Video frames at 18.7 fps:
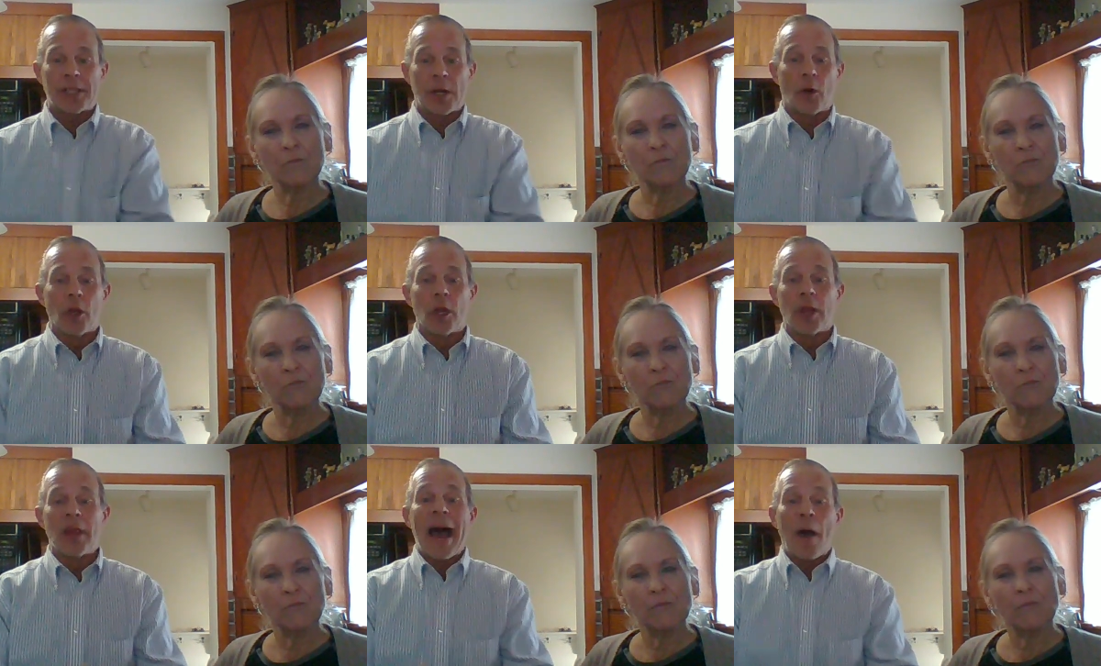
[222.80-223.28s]

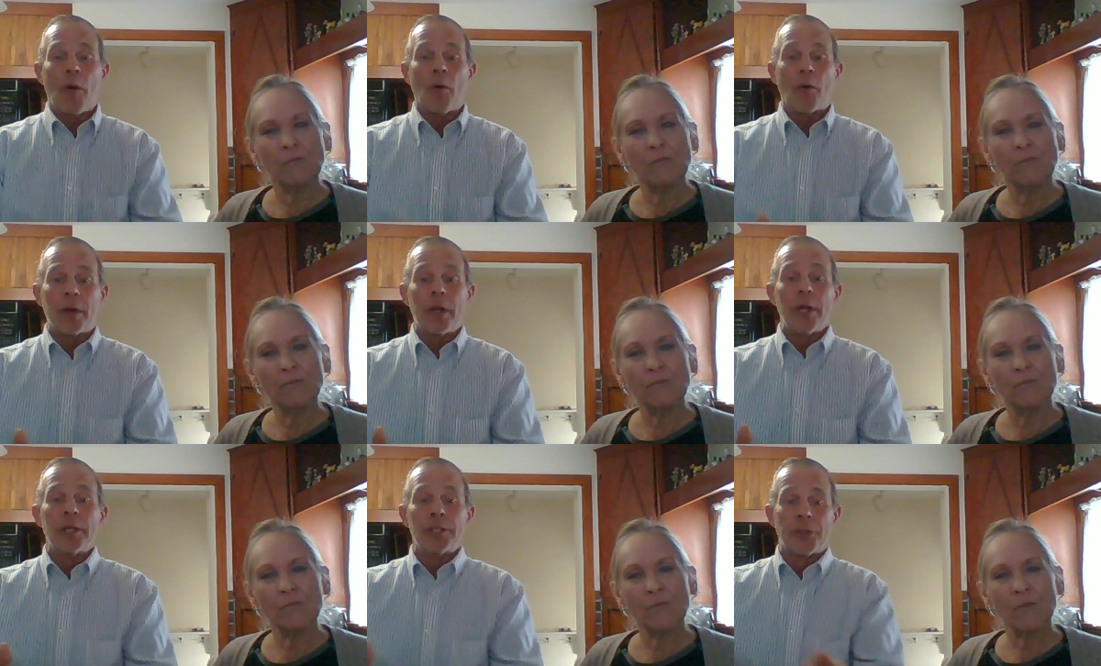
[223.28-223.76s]
Speaker 1: are
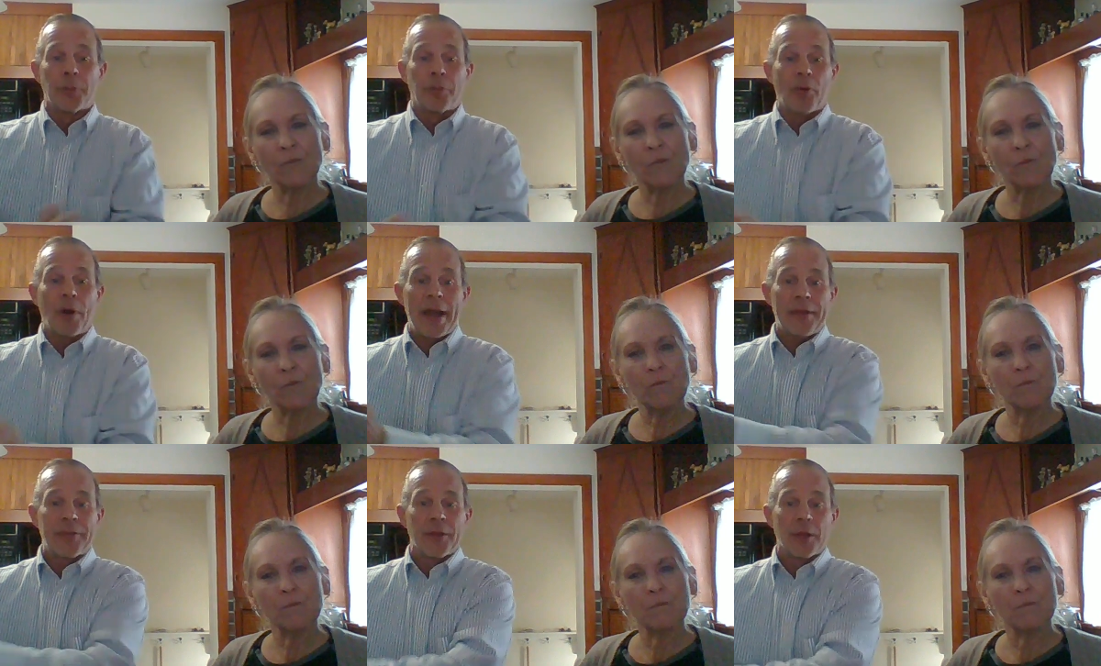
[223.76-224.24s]
allowed to
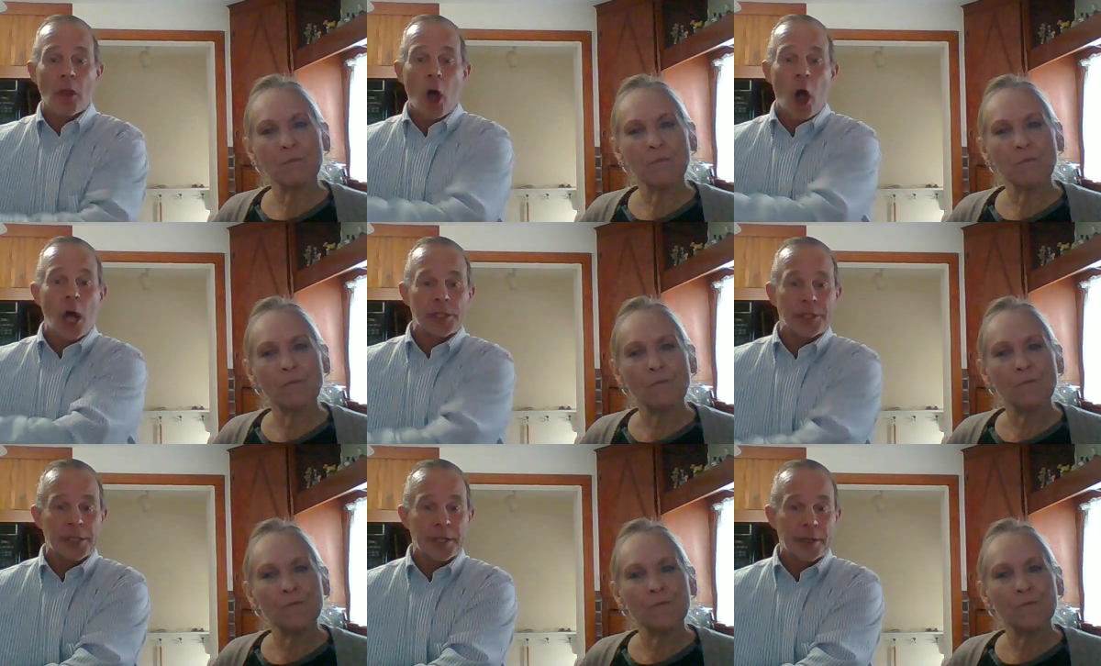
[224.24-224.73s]
break the
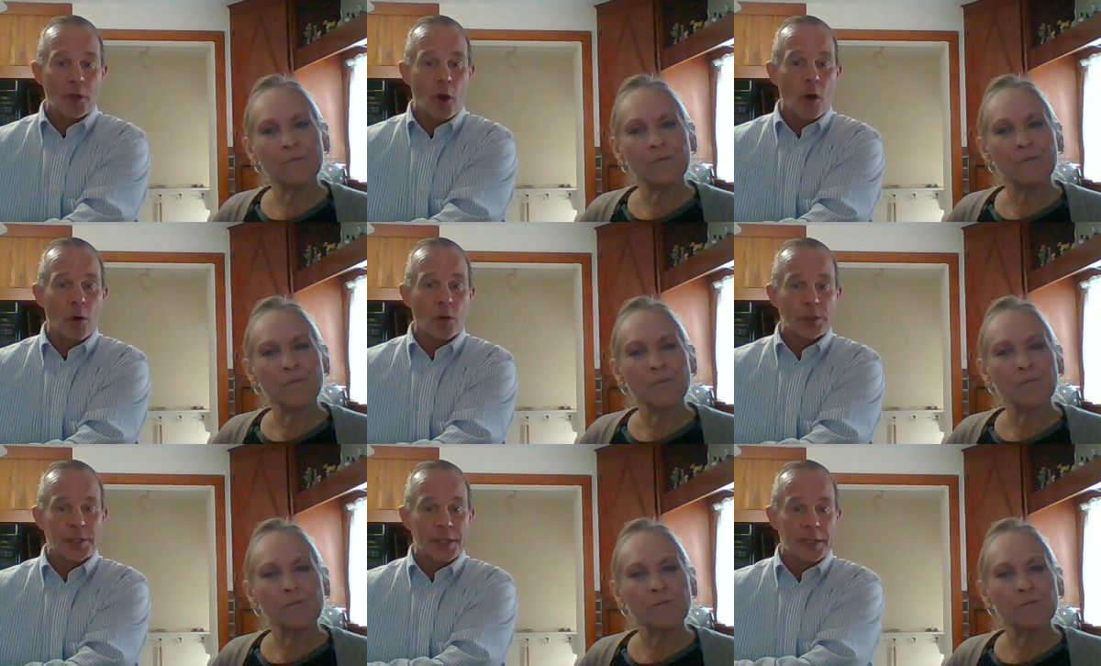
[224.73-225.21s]
laws and
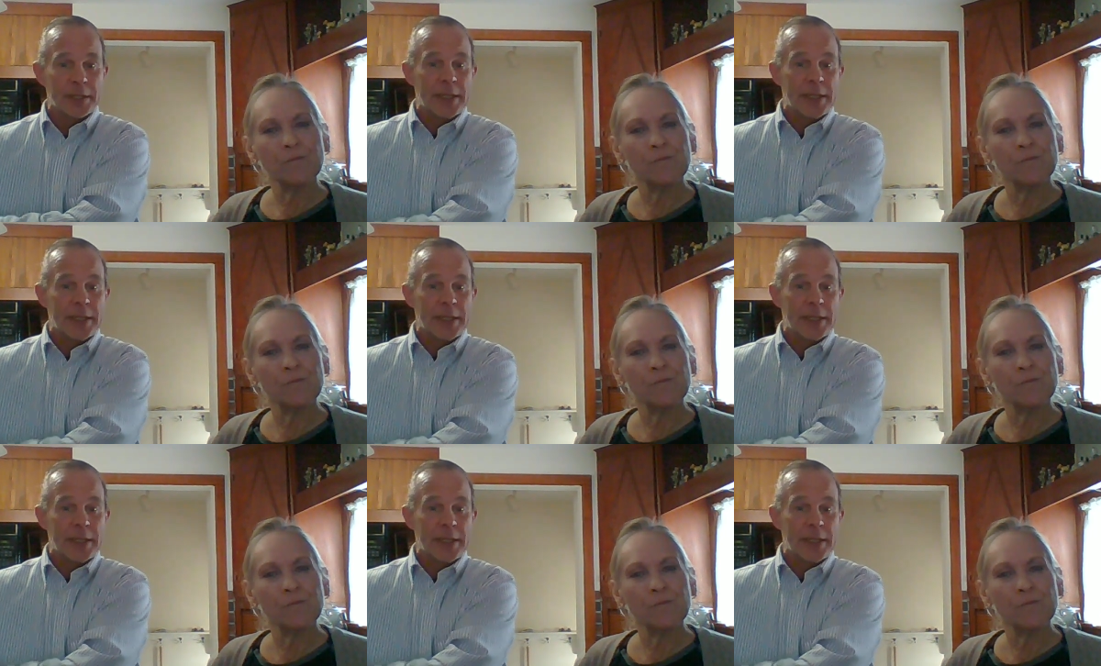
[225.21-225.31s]
codes of the